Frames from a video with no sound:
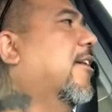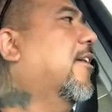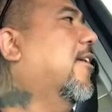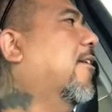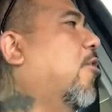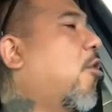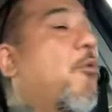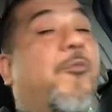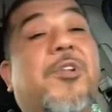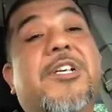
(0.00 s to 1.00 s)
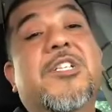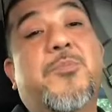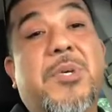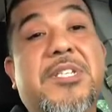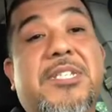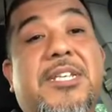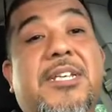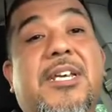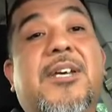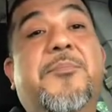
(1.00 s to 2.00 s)
Uh, hopefully it's busy,
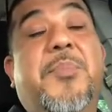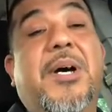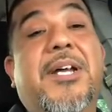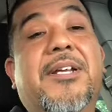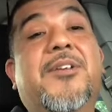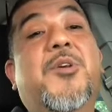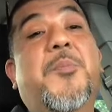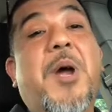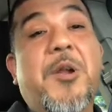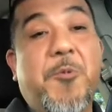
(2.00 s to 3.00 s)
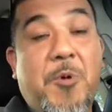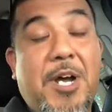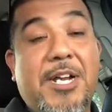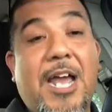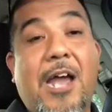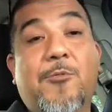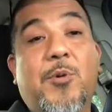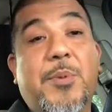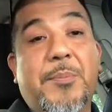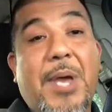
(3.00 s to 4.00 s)
but no matter what, I
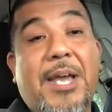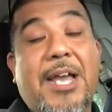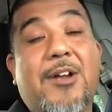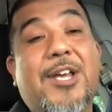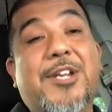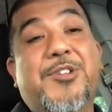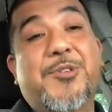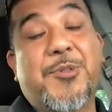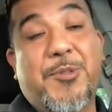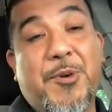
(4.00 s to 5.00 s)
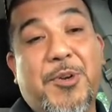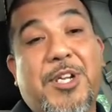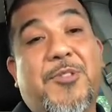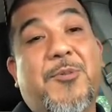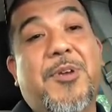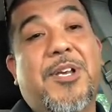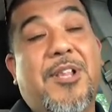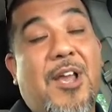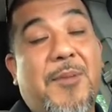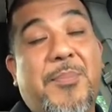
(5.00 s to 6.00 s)
will be back out at 2.30, 3
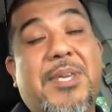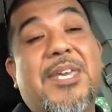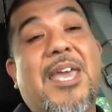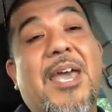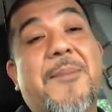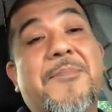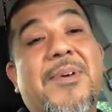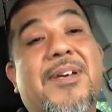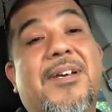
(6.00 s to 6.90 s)
o'clock p.m.